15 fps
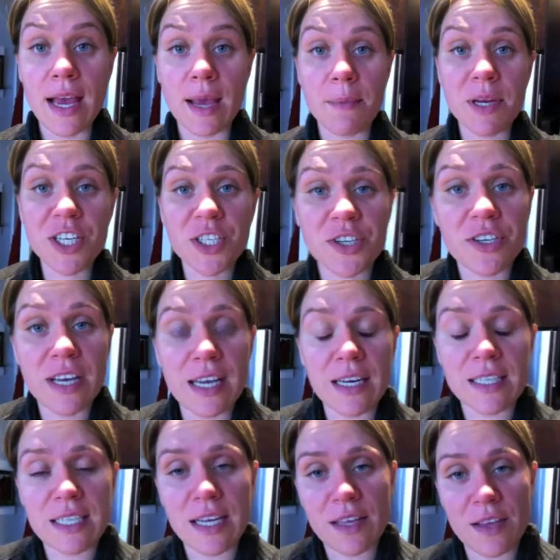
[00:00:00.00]
I'm going to show you how
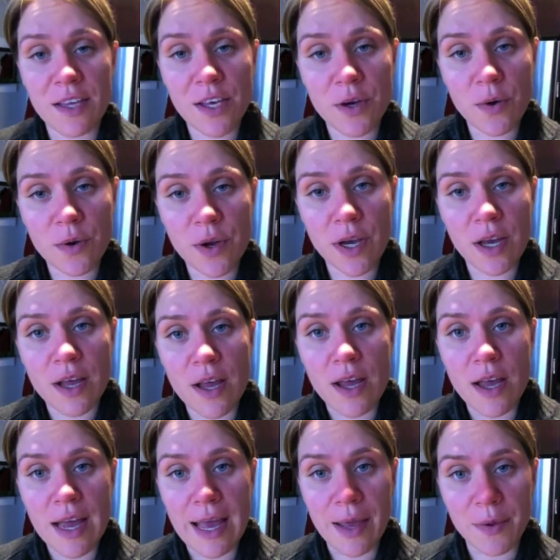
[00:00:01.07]
to take the yolk
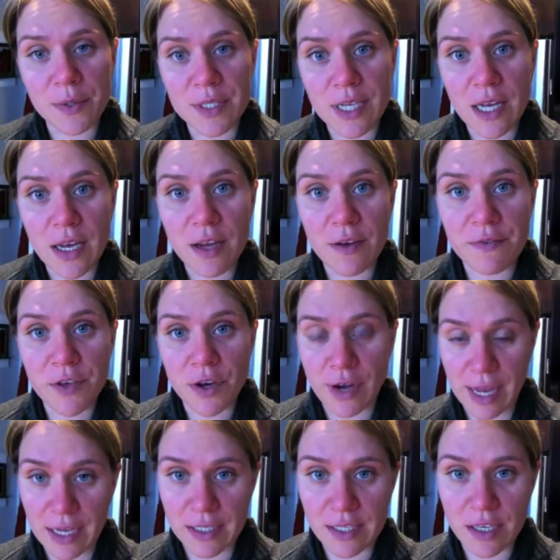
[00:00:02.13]
out of your
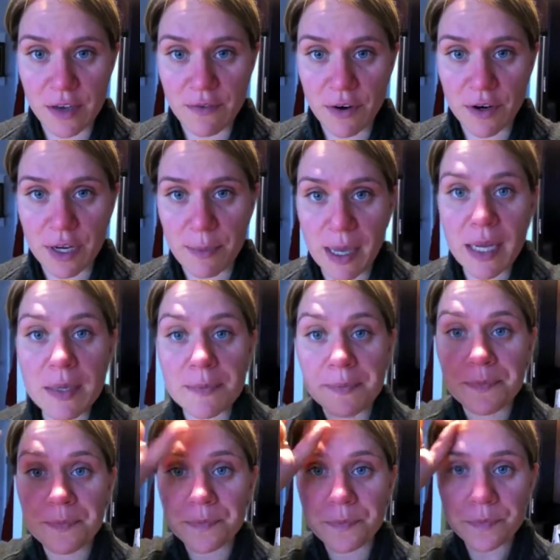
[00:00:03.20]
eggs that you've already made.
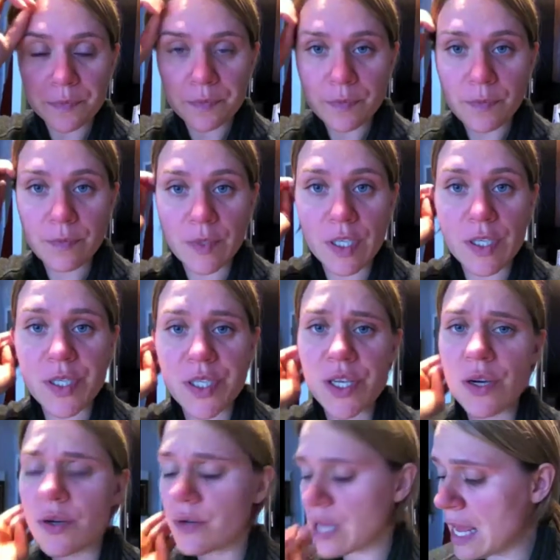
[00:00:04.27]

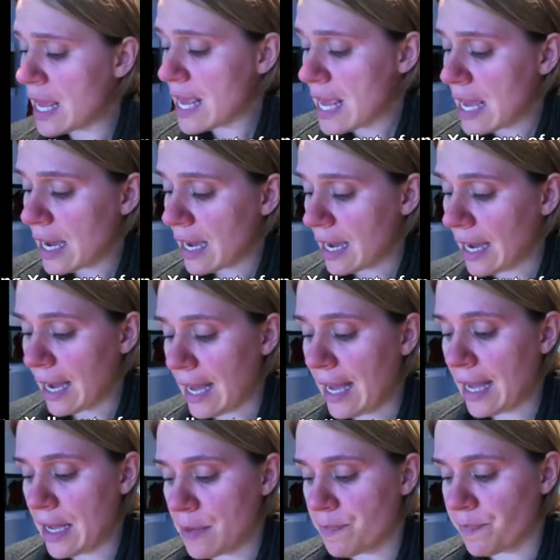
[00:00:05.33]
So
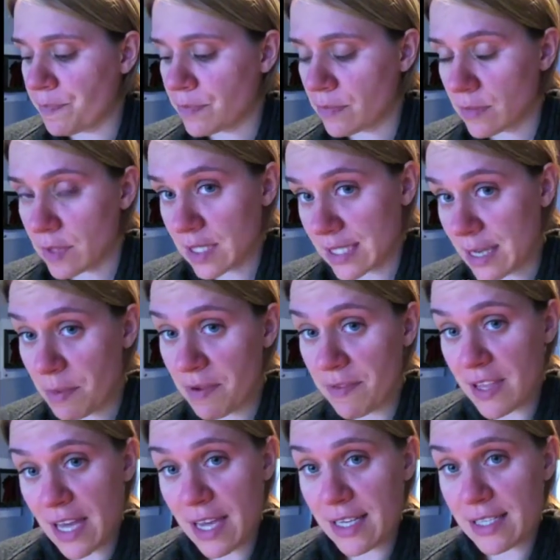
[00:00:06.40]
some
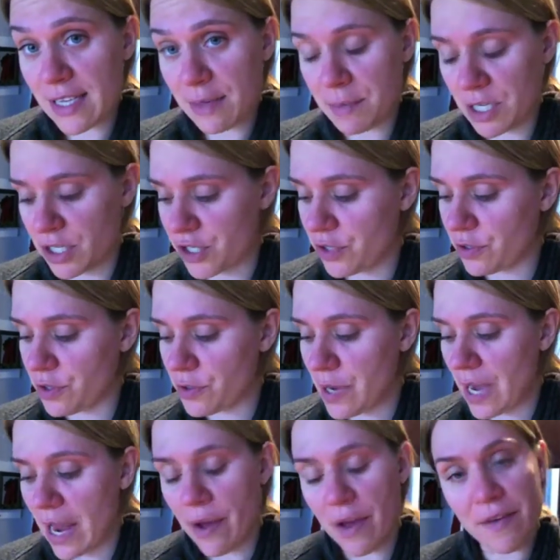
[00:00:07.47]
of the eggs that I'm going to show you
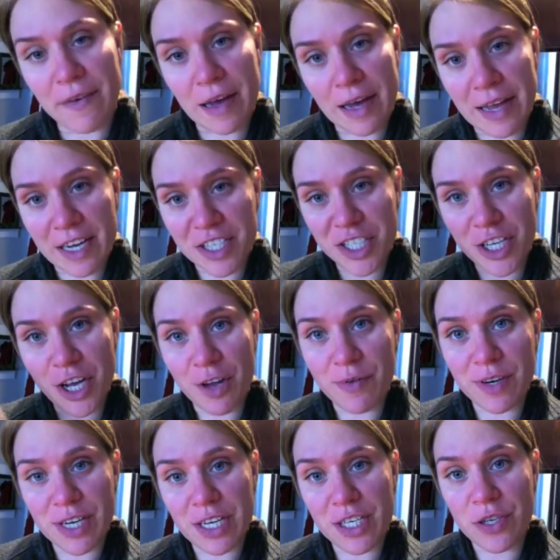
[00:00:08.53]
now, I actually
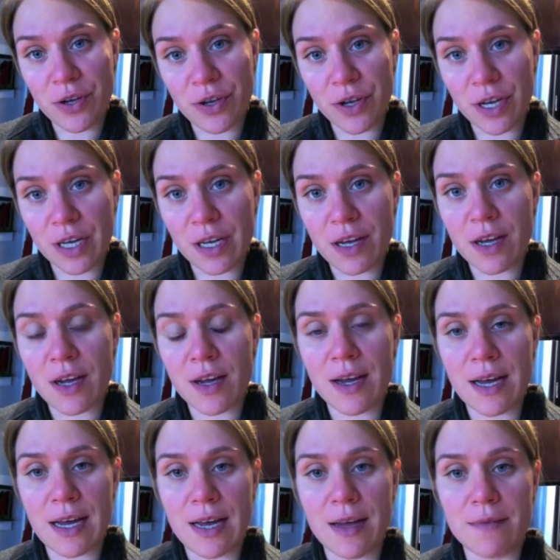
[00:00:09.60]
already took
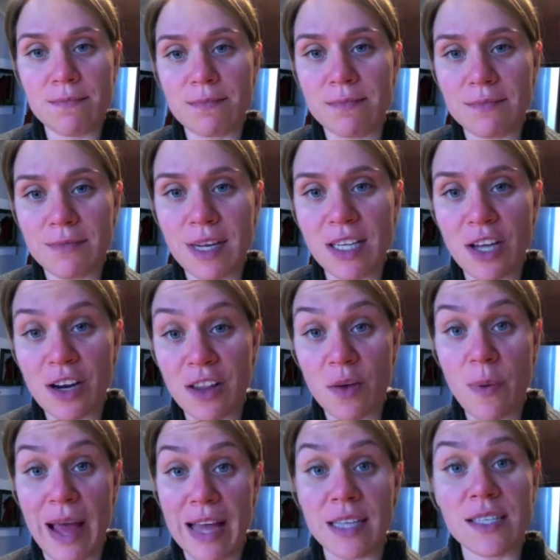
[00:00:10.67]
a lot of the
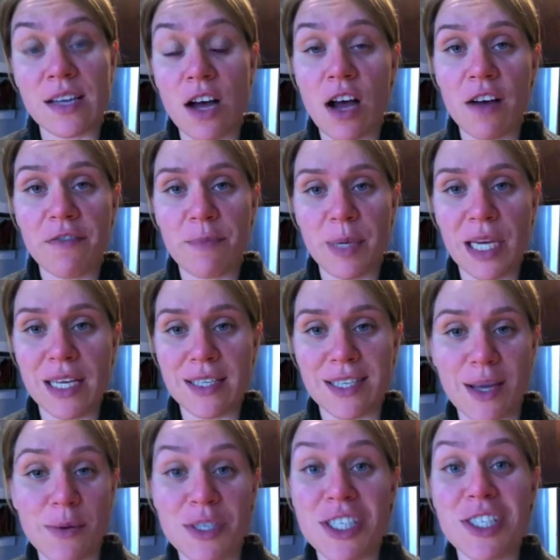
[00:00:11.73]
wax off because
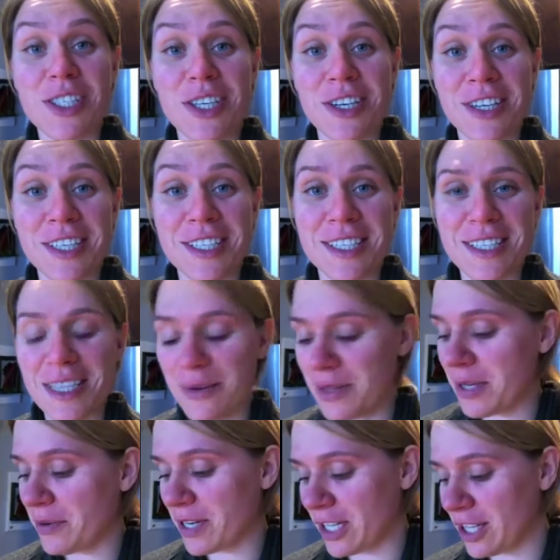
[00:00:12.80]
I was just curious to see
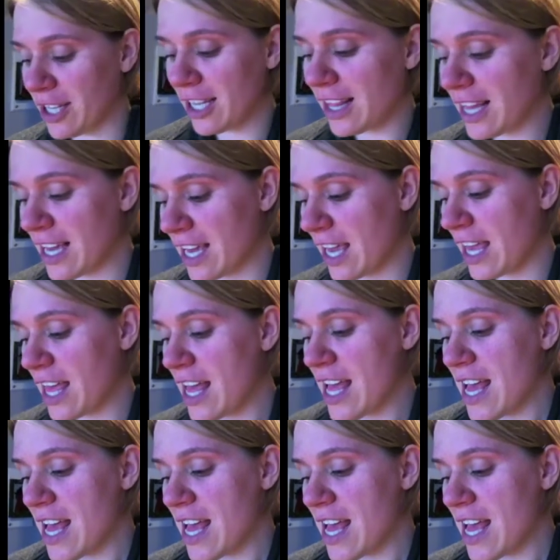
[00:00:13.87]
what they were going to look like.